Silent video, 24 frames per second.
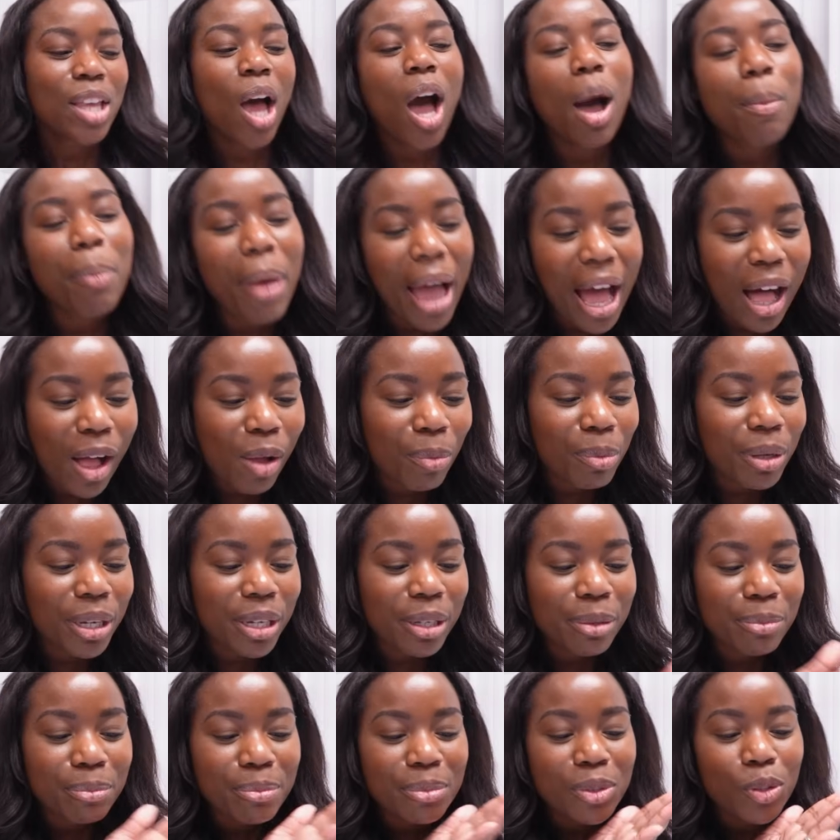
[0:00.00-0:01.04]
Top
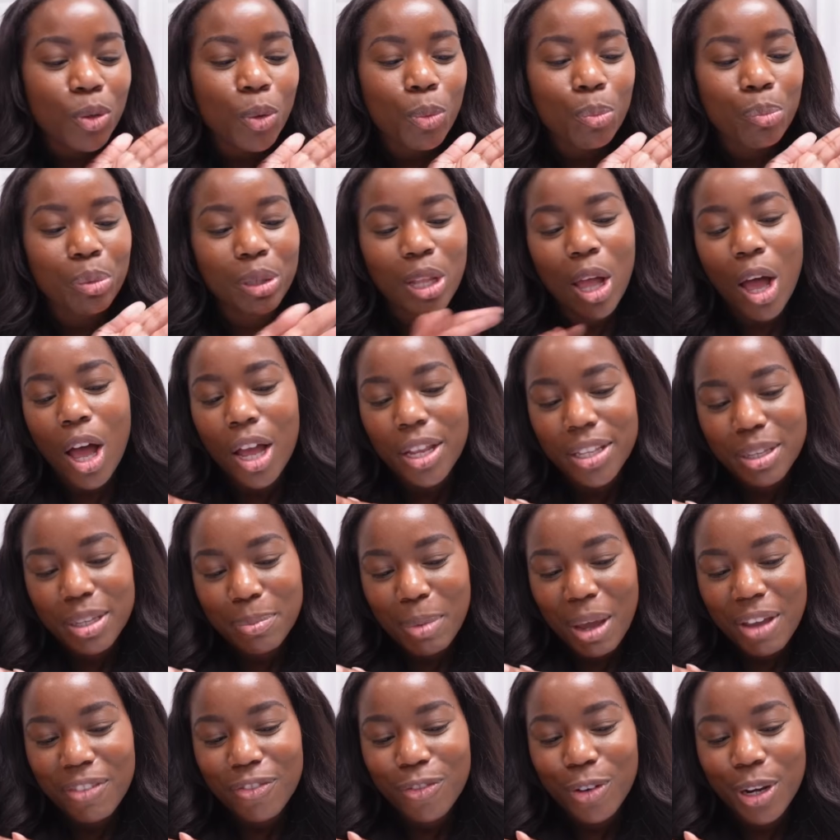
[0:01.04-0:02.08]
albums, Blonde
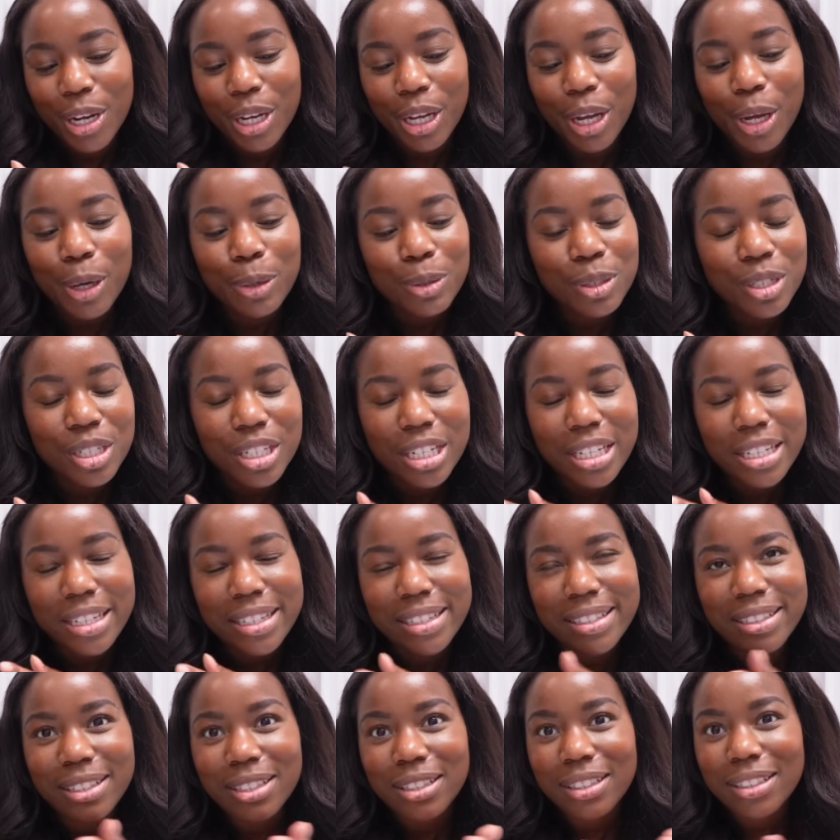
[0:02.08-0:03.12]
by Frank
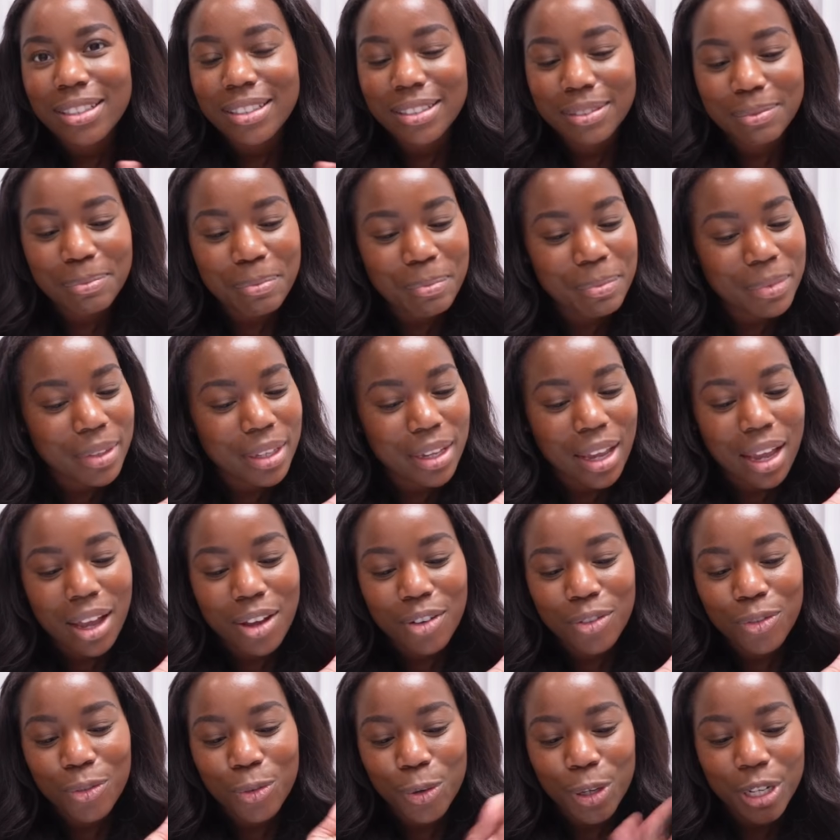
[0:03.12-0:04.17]
Ocean,
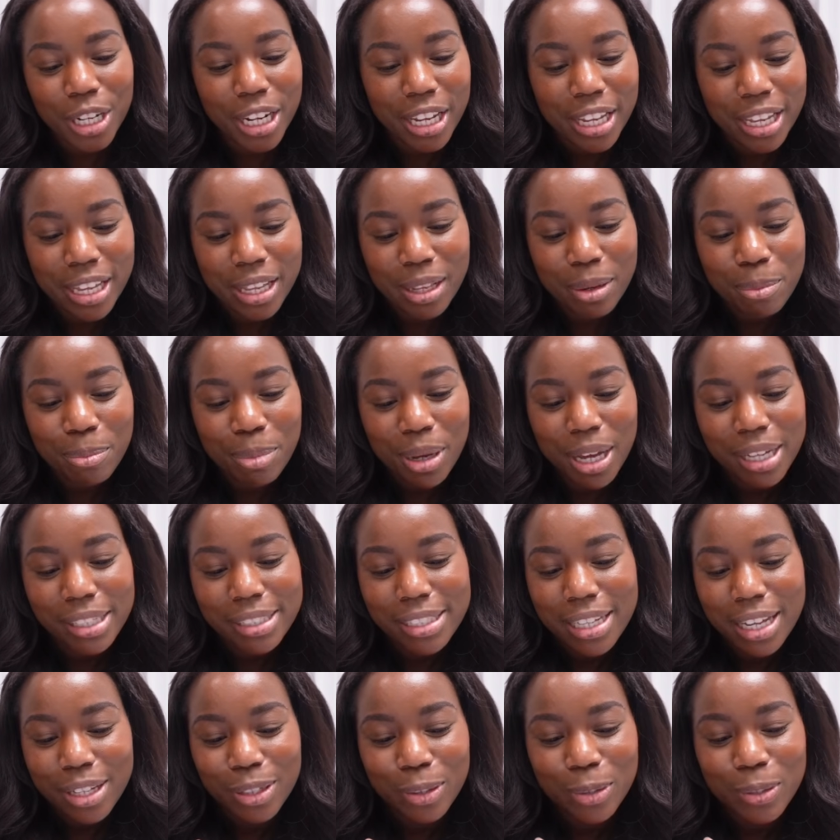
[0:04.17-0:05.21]
Freudian by
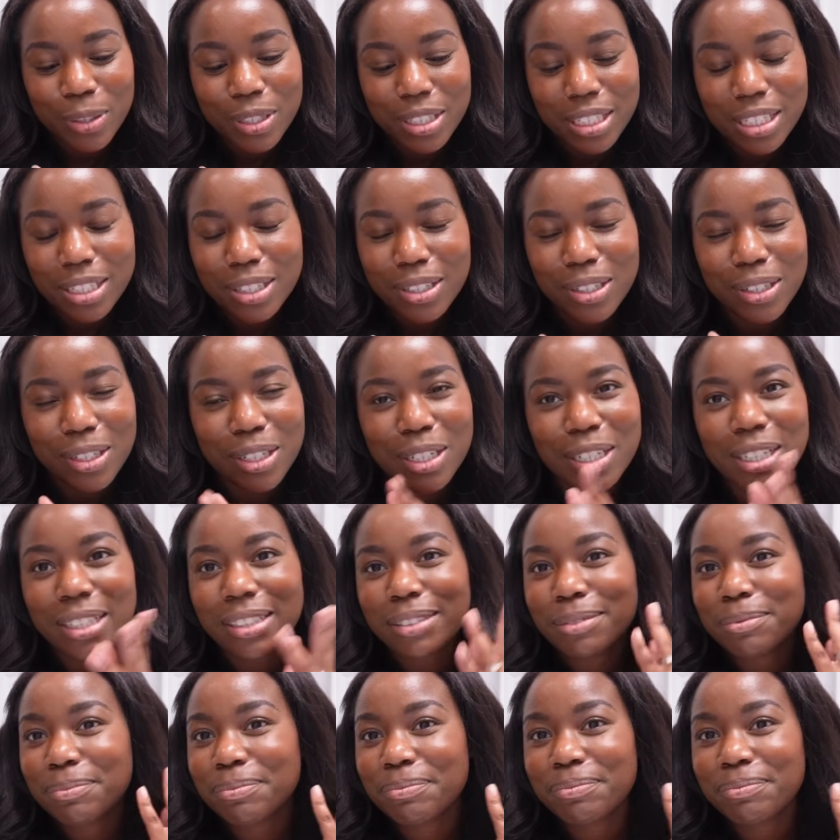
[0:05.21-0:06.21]
Daniel Caesar.